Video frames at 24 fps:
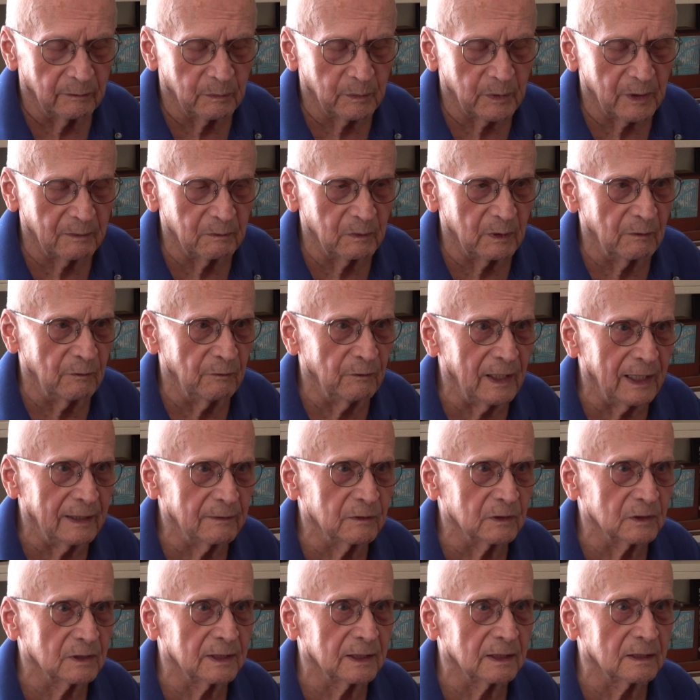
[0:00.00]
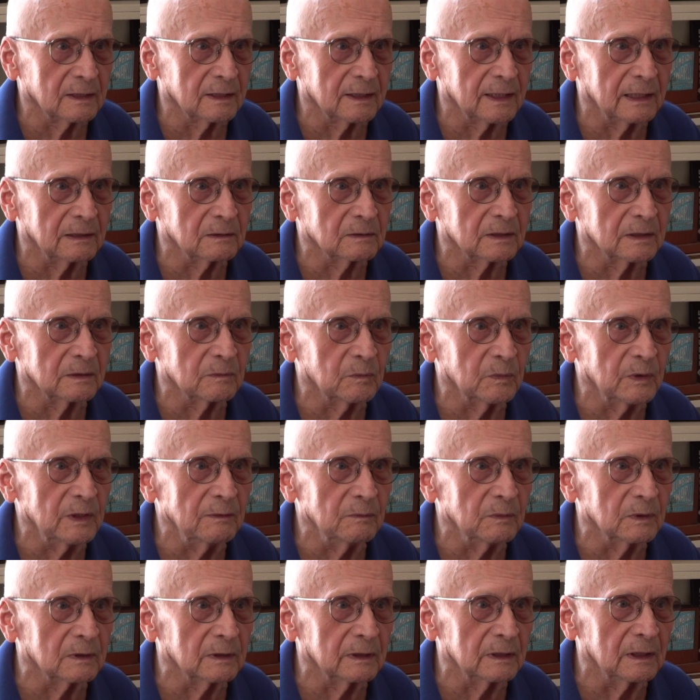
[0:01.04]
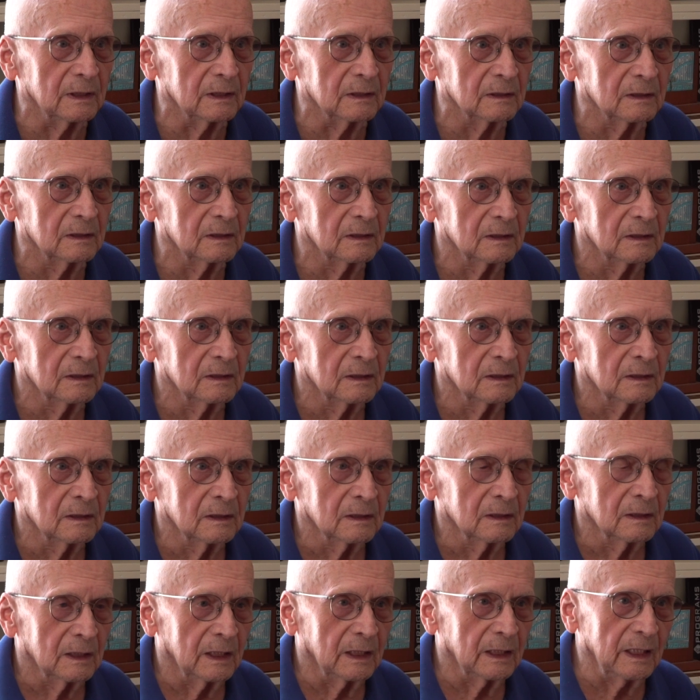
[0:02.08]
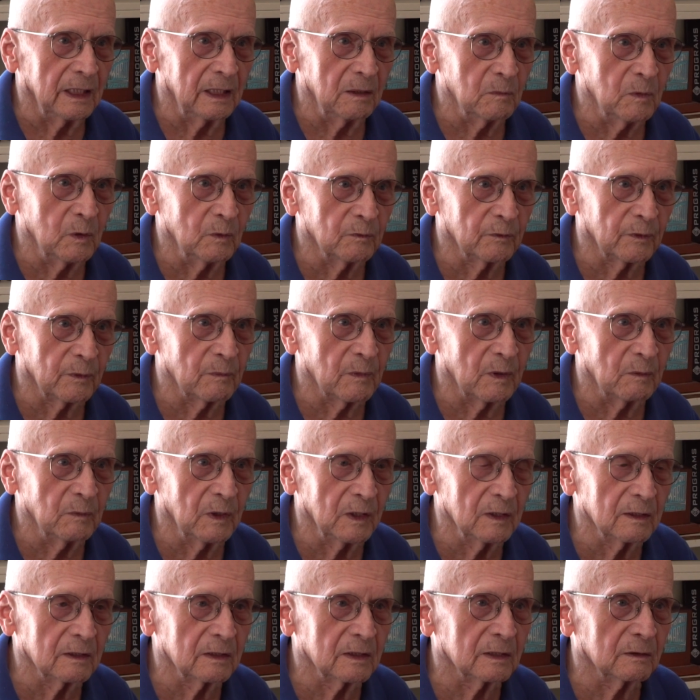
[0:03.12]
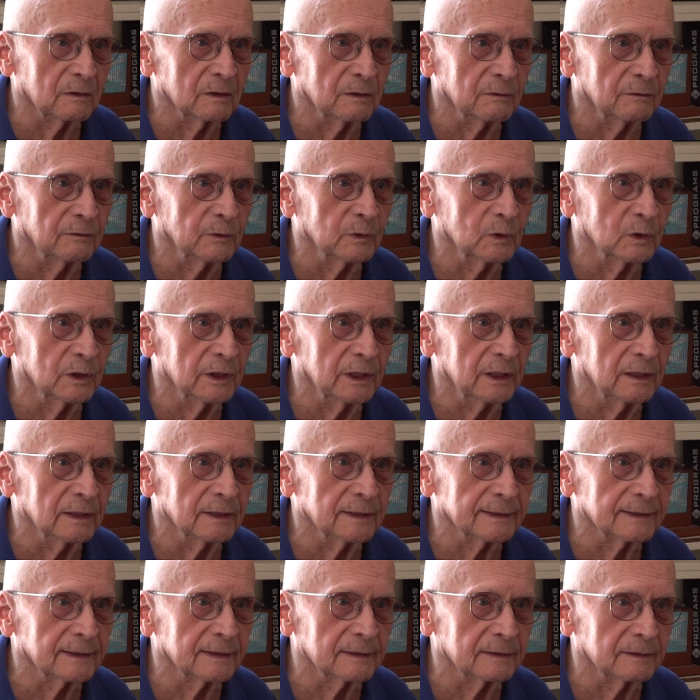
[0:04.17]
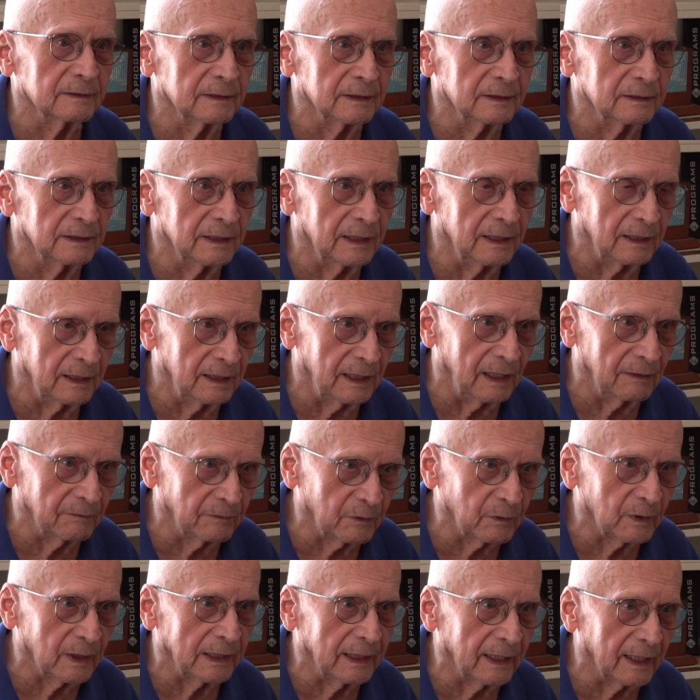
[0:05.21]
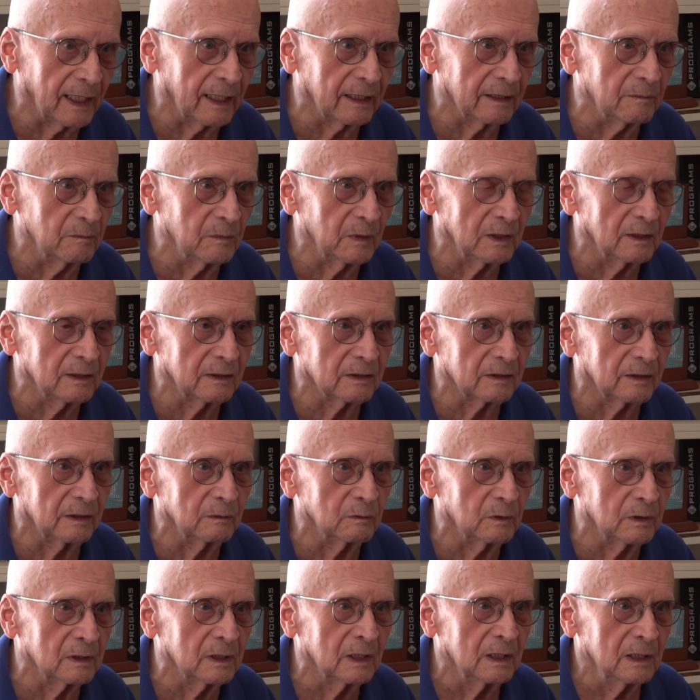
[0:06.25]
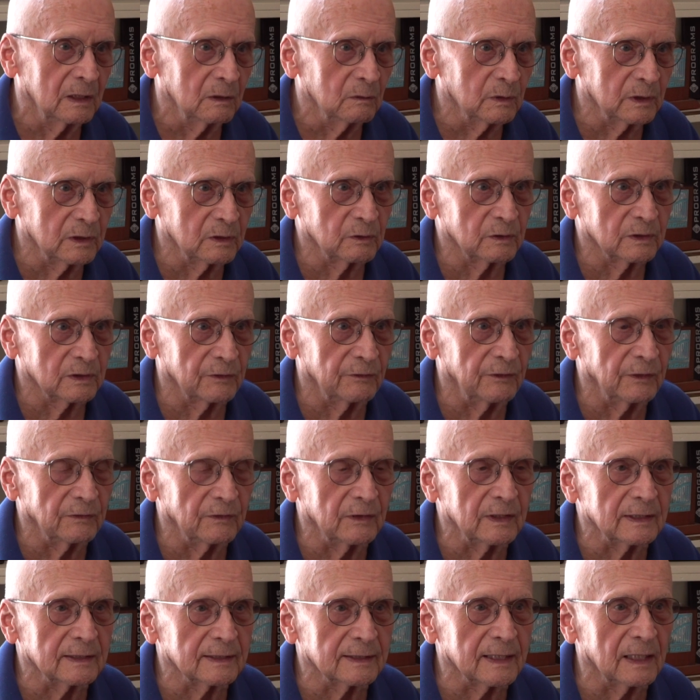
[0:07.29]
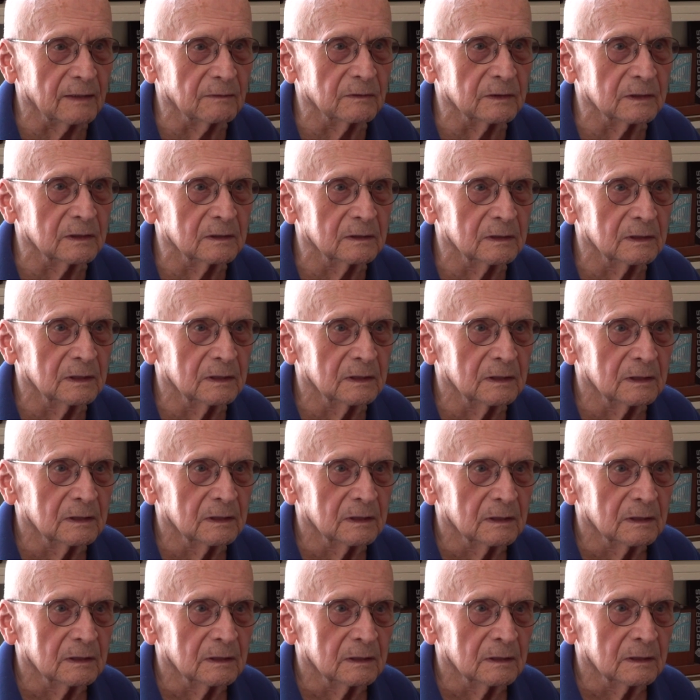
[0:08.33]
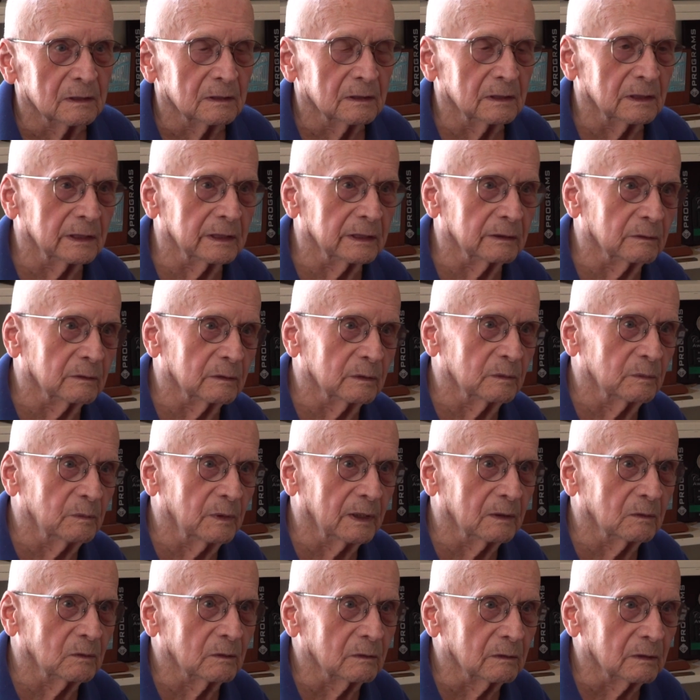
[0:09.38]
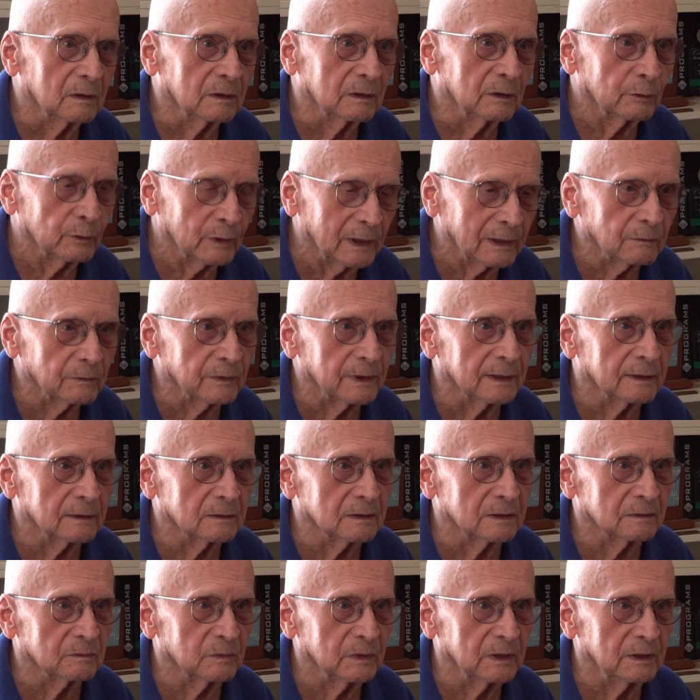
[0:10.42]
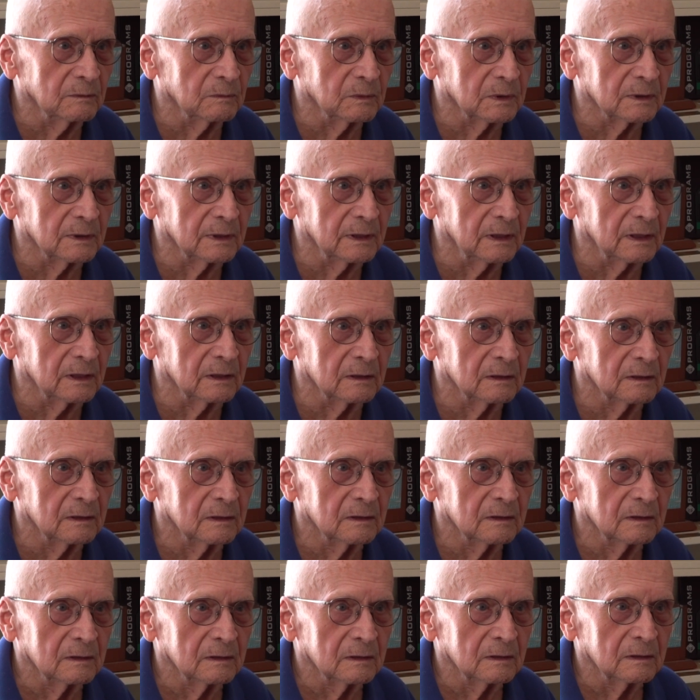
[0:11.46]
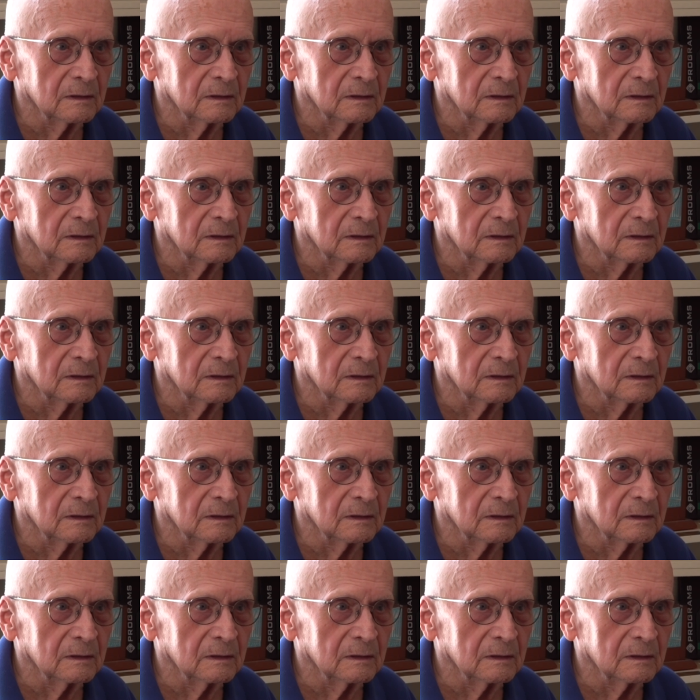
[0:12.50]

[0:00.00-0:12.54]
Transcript: There were probably 5,000 or 6,000 people here. I came home from the military 4 years after I got out of the military, which was 57. There were about 12,000 people here.